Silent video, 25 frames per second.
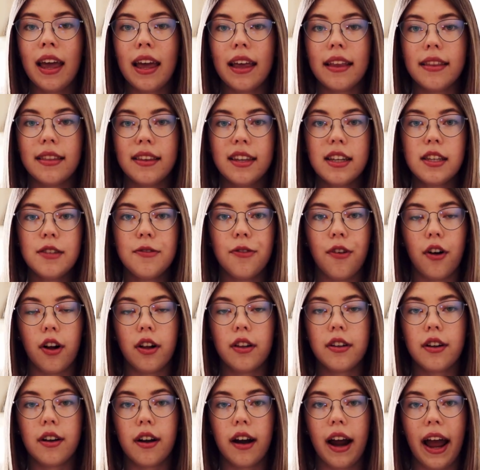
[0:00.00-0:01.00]
in this
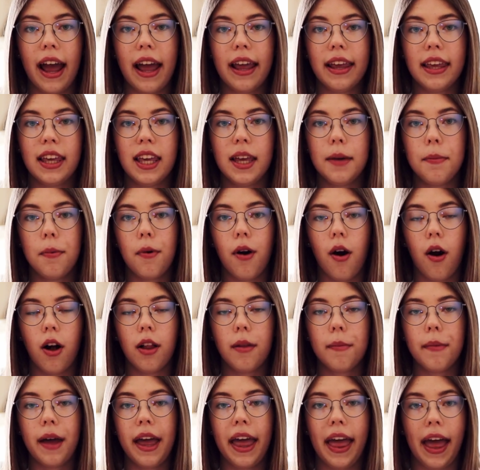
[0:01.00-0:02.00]
folder, I keep
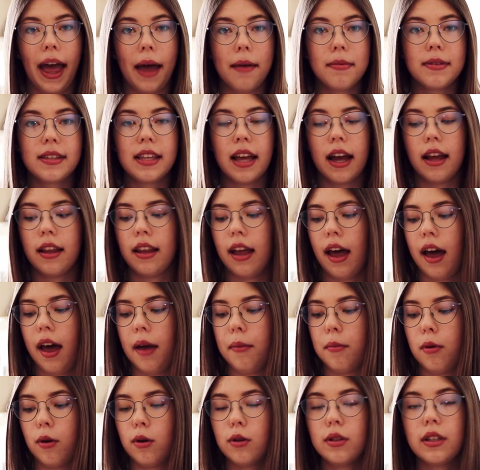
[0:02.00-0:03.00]
all my apps that
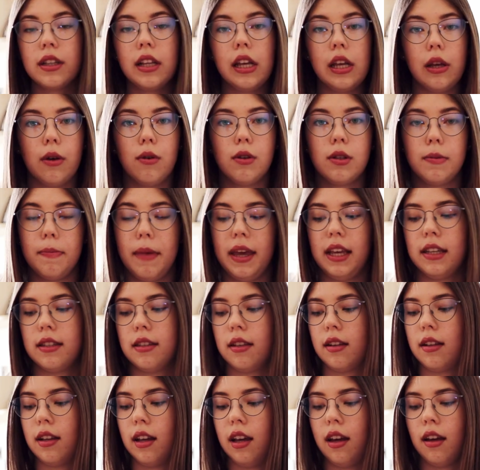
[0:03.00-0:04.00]
I mostly use
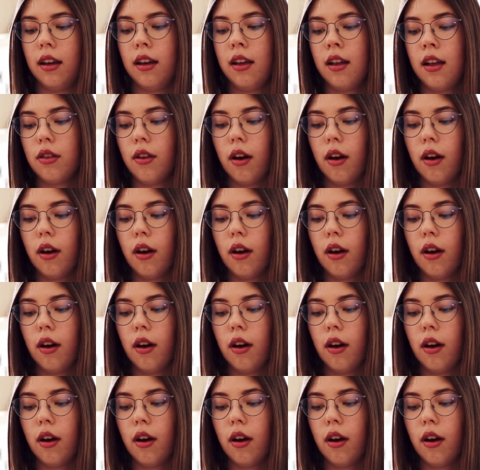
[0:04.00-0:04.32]
basically,